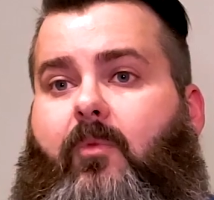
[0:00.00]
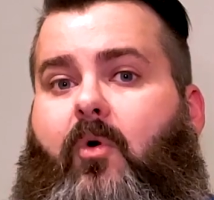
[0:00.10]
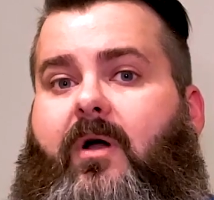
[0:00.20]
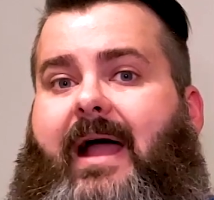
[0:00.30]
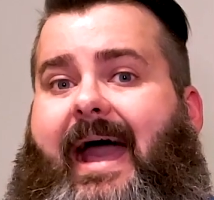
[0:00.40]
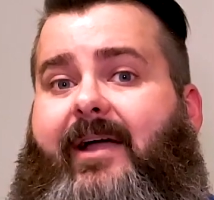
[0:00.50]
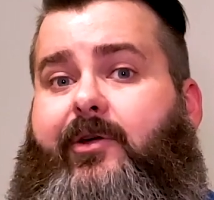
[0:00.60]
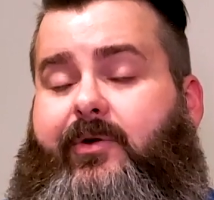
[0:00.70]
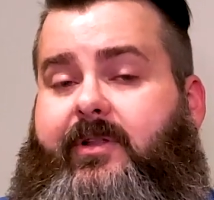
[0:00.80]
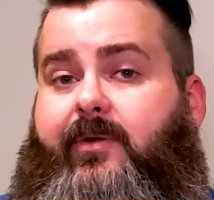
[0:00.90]
more
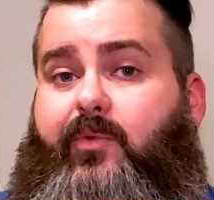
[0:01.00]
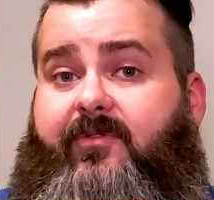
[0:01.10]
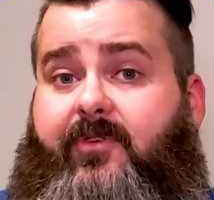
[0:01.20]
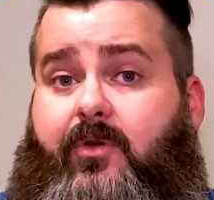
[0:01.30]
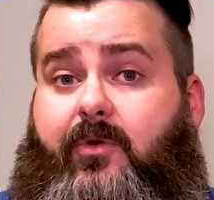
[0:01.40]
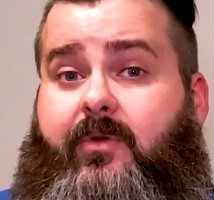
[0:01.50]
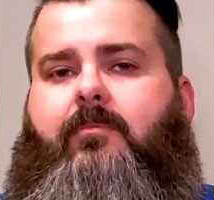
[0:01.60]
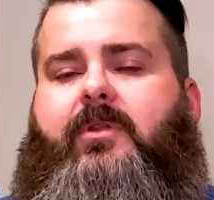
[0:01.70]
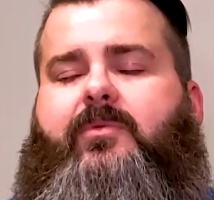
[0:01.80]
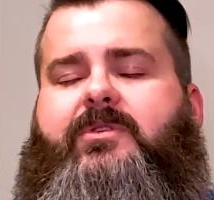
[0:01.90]
accurately reviewed.
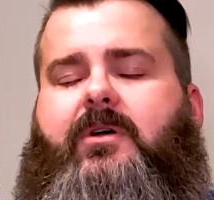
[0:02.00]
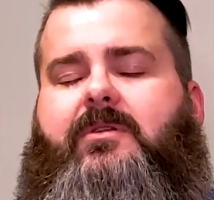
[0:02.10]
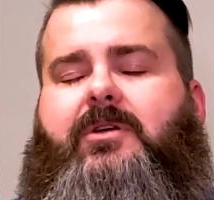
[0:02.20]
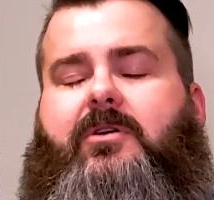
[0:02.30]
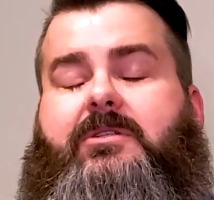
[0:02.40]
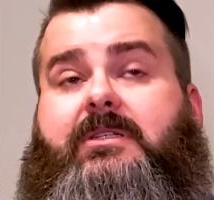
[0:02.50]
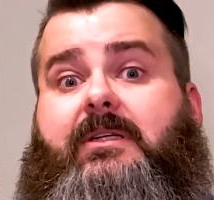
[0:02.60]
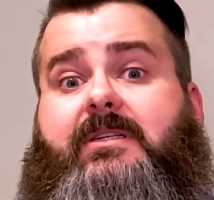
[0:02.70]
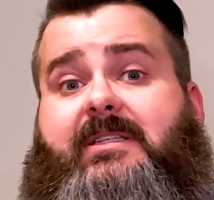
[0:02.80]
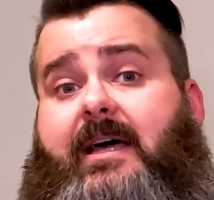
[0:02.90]
But the results are
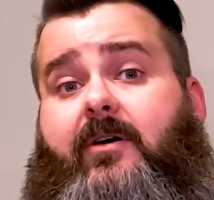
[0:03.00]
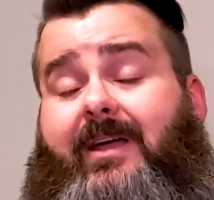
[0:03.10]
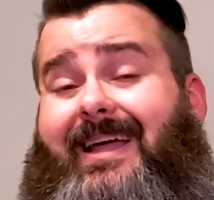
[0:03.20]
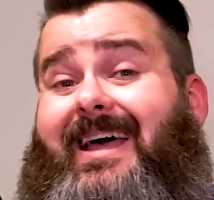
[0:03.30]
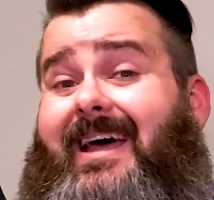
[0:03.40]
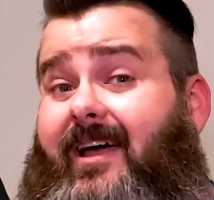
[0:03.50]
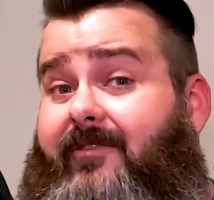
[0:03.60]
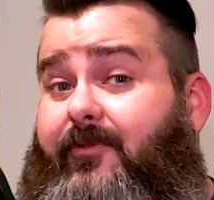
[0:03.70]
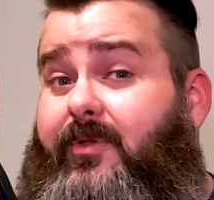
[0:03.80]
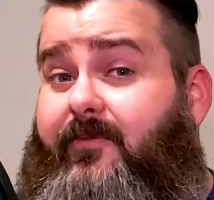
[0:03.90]
still astounding,
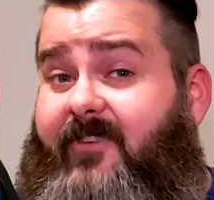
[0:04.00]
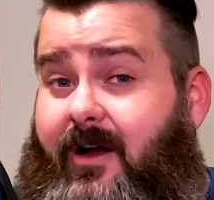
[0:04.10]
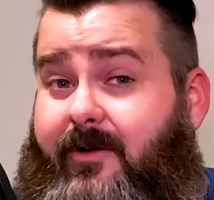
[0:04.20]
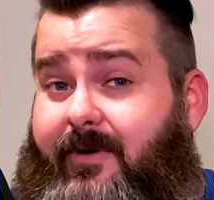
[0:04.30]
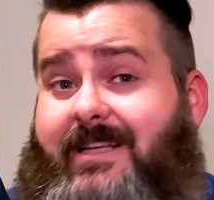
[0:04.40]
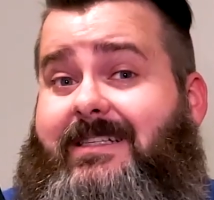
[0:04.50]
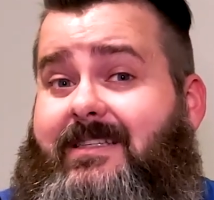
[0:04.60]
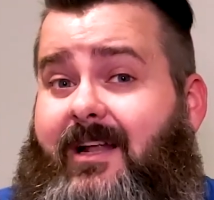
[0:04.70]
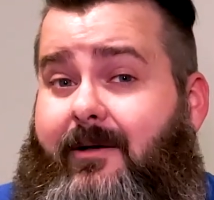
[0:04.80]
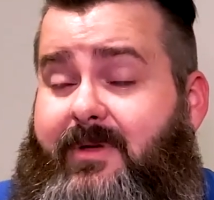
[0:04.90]
and for the very
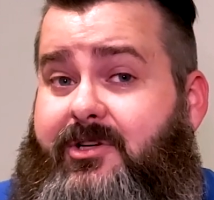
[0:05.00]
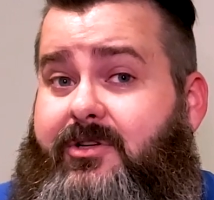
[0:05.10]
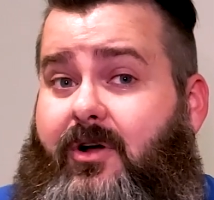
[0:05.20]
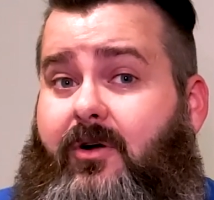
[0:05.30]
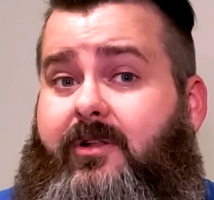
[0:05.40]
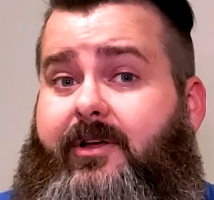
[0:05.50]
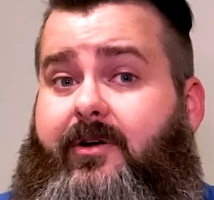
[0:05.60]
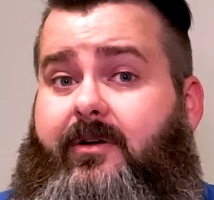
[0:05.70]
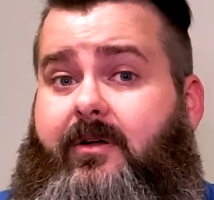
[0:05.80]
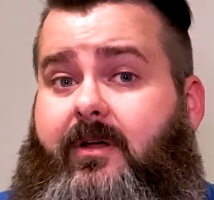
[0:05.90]
reasons that I mentioned
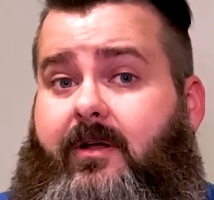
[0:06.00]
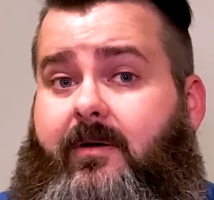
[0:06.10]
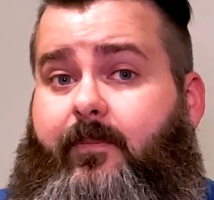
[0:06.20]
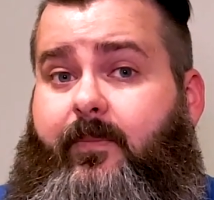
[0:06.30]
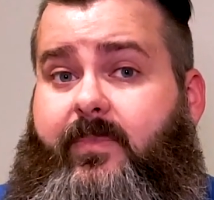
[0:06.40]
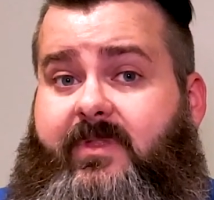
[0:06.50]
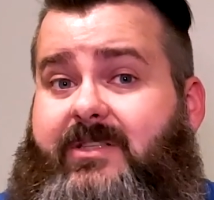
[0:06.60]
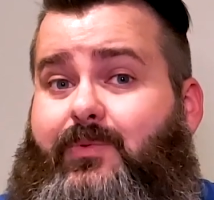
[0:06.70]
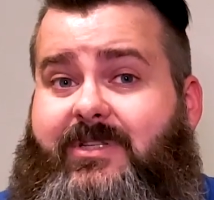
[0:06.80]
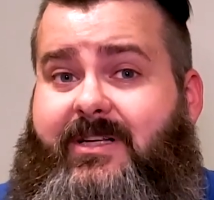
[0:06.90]
earlier.
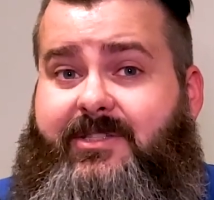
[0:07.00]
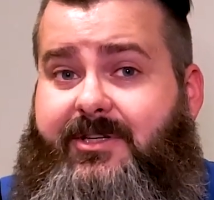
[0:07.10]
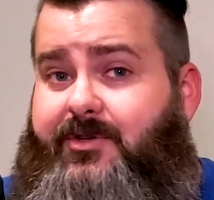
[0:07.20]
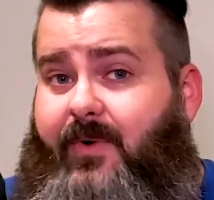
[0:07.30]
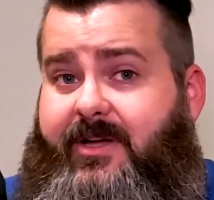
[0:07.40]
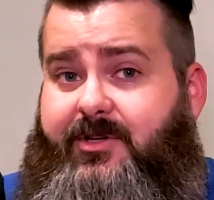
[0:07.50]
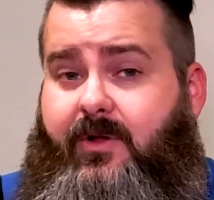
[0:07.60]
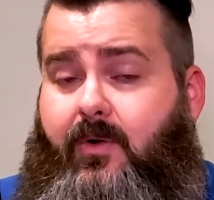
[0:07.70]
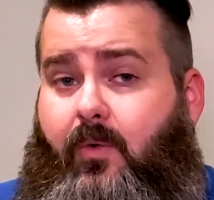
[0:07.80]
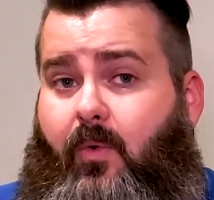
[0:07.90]
This wasn't a
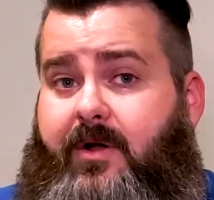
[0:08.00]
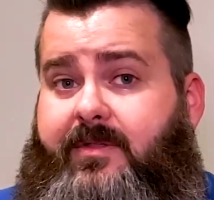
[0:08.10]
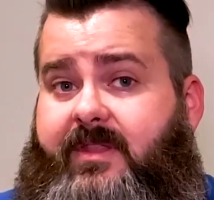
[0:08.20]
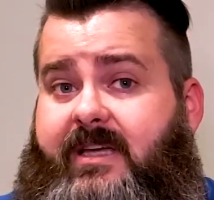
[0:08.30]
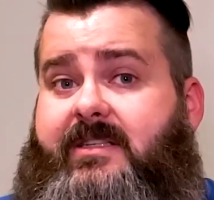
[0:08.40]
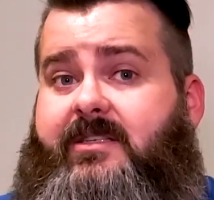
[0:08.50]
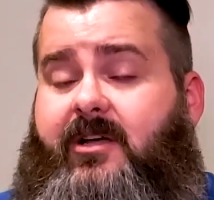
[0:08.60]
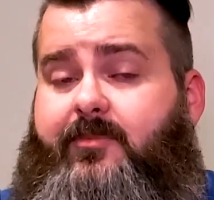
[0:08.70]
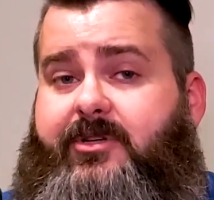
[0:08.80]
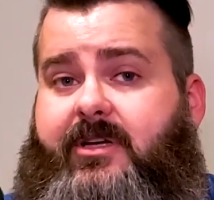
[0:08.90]
situation where these
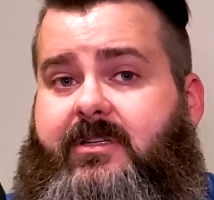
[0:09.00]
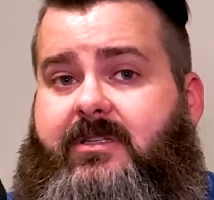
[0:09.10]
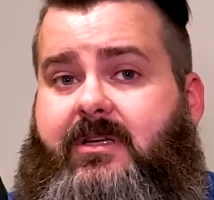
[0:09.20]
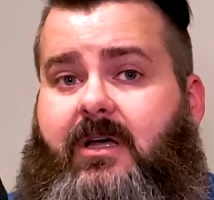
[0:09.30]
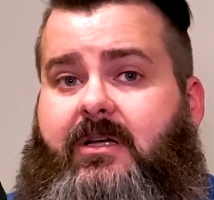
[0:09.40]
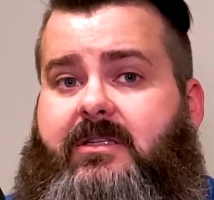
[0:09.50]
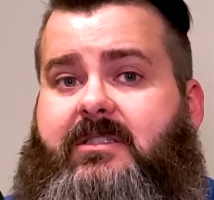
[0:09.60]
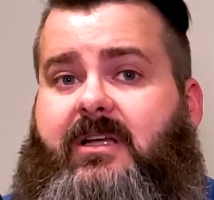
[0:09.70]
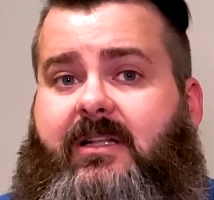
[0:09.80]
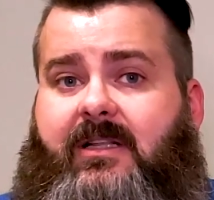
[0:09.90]
subjects
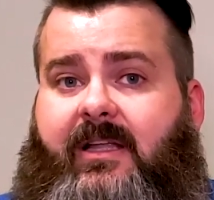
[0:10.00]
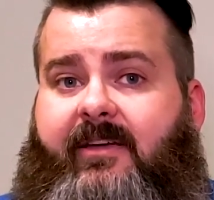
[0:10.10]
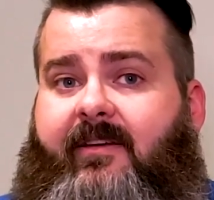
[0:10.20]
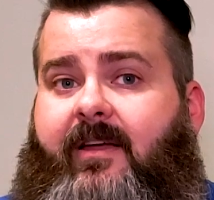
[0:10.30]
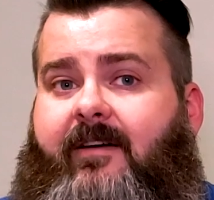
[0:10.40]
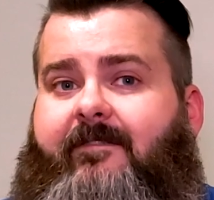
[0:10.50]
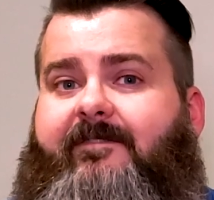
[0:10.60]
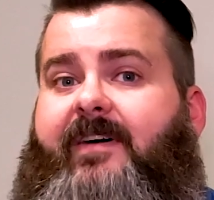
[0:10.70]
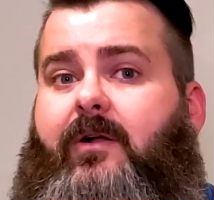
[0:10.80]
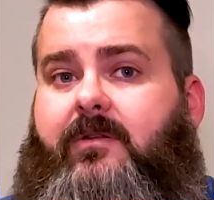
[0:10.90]
suddenly
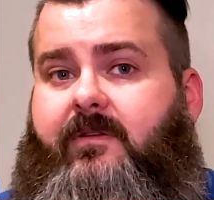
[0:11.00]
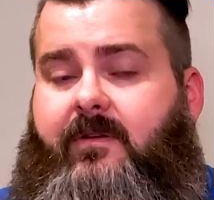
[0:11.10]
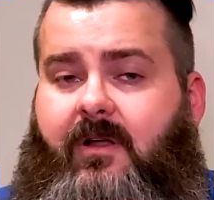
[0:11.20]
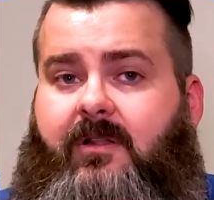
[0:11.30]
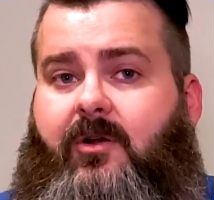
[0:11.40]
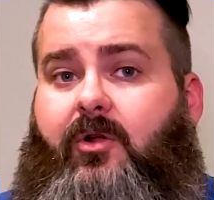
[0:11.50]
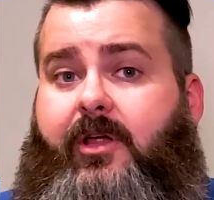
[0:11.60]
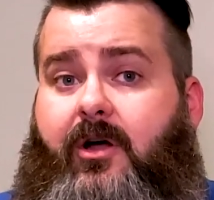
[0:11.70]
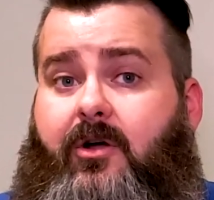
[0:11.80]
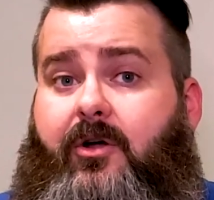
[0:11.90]
felt a little
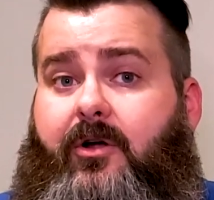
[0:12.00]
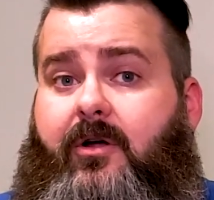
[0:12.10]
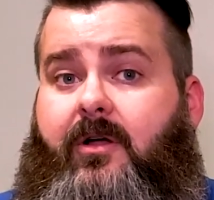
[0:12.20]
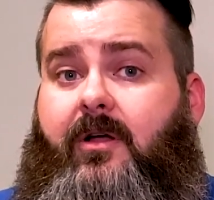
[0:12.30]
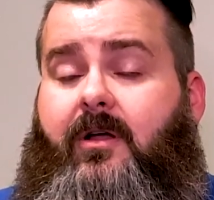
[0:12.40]
younger.